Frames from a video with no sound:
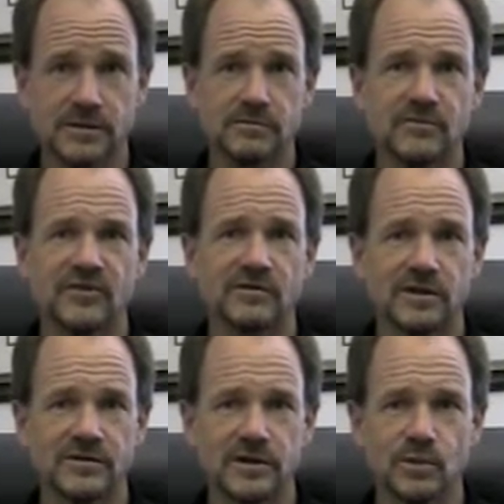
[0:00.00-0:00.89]
I have
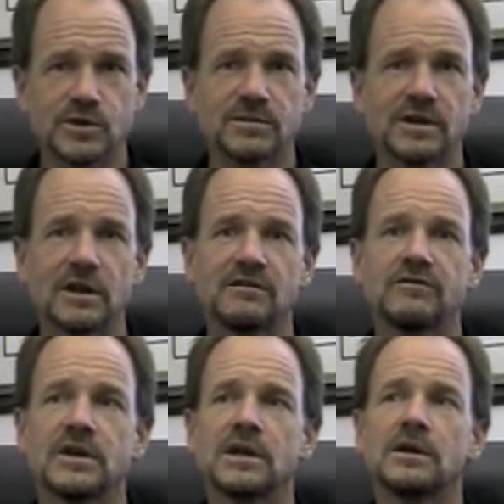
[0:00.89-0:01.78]
lived in most of my
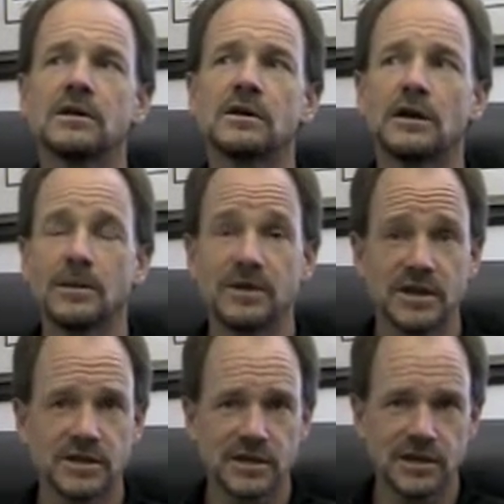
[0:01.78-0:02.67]
life, in
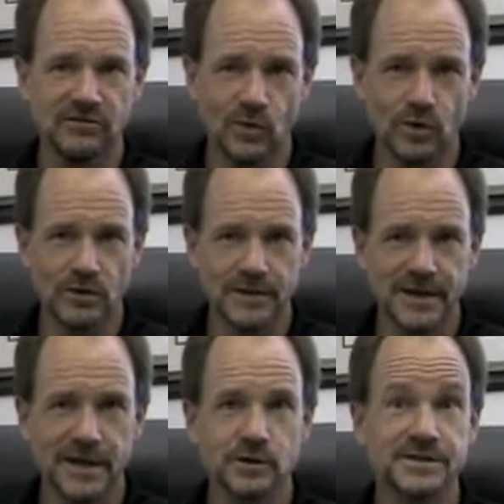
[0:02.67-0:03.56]
1994.
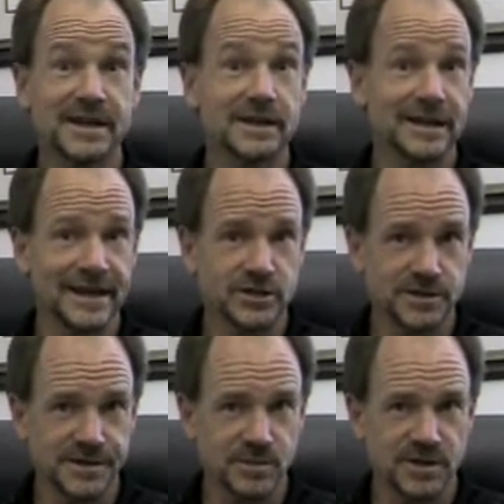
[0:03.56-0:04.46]
And I understand
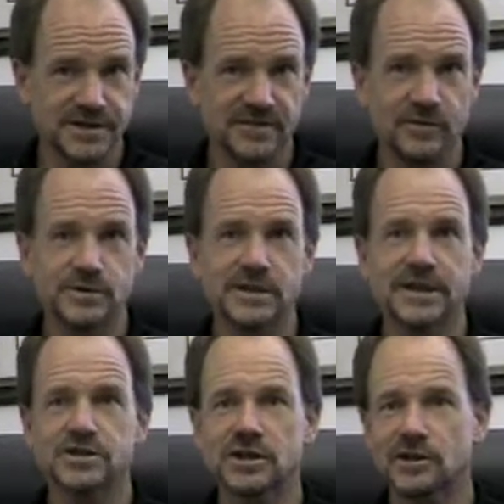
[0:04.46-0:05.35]
elections because that first
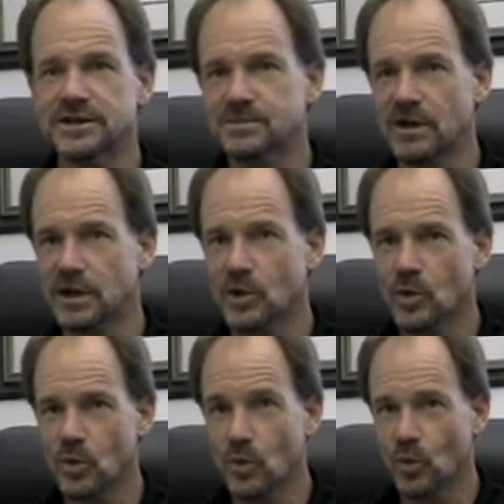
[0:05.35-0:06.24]
election I lost by
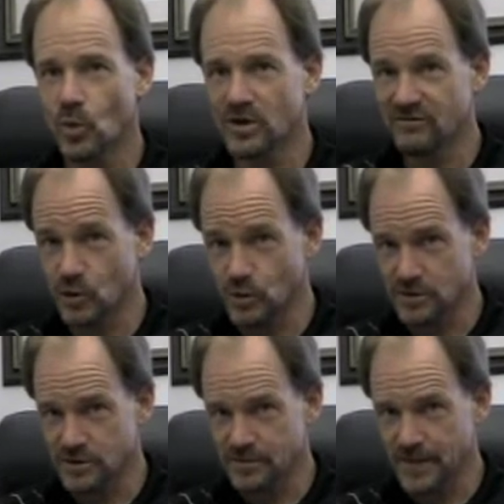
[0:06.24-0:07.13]
1
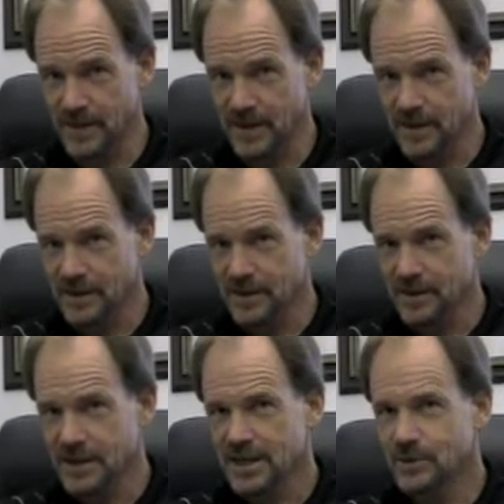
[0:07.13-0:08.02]
vote.
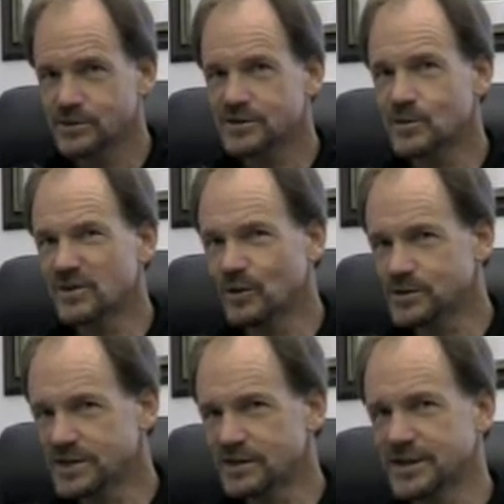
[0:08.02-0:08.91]
It was 3
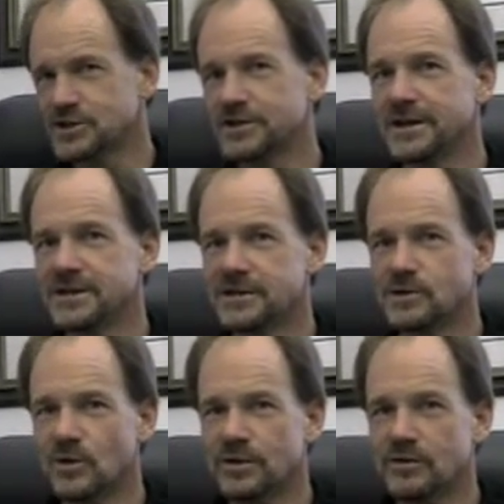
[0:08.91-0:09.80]
votes on election night,
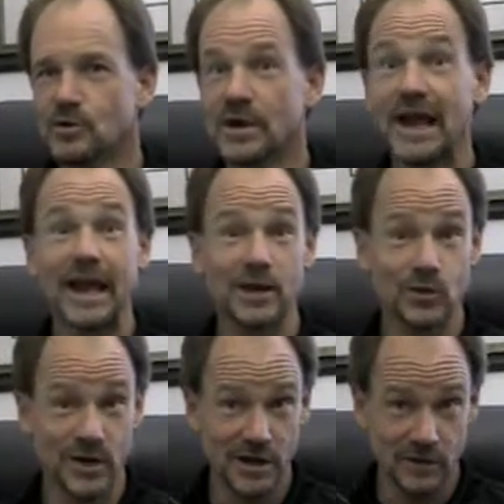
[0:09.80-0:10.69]
so I went through a hand
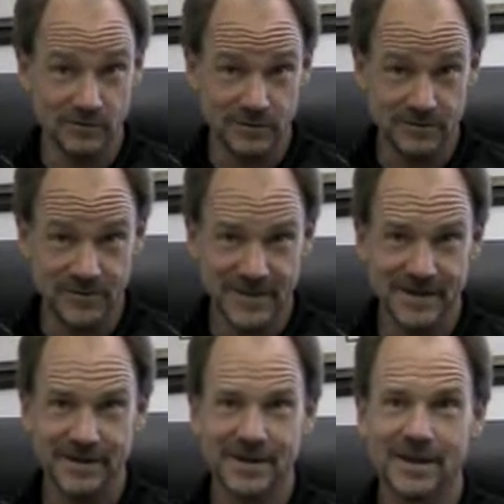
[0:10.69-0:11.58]
recount.
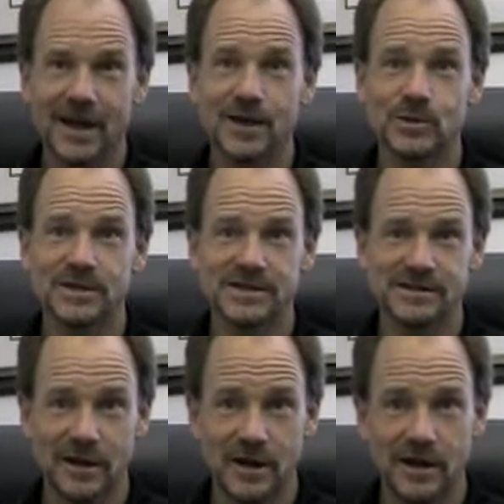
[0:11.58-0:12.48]
I know what
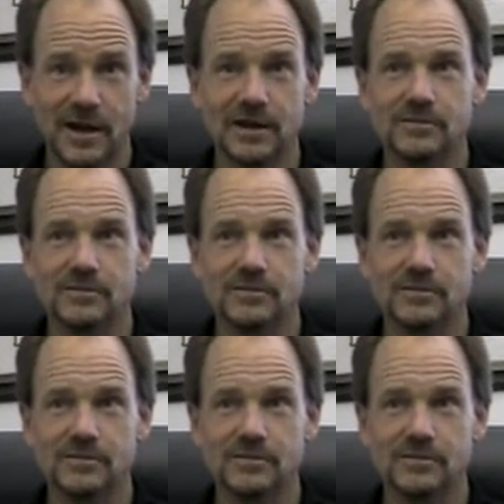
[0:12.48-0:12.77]
that's like.